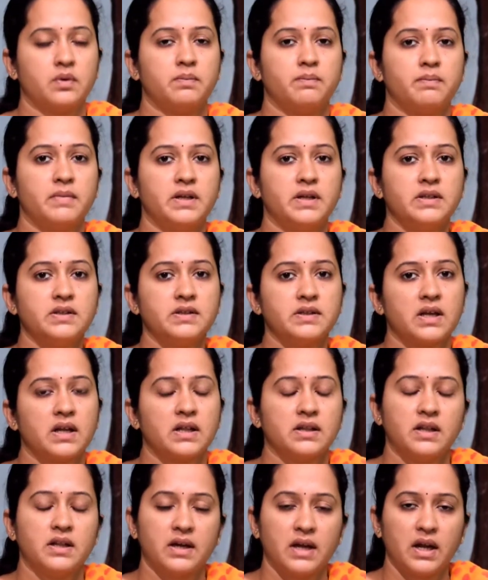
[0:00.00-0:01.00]
means
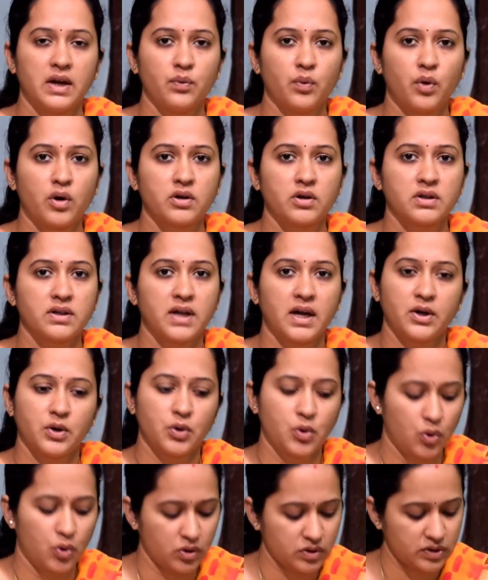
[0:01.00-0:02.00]
the rainwater that
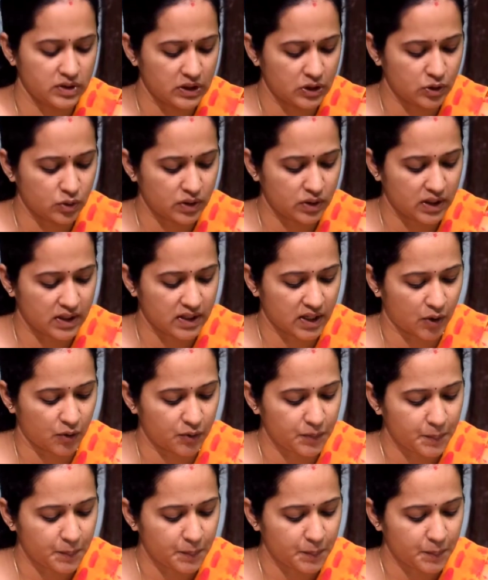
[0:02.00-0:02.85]
goes into the ground,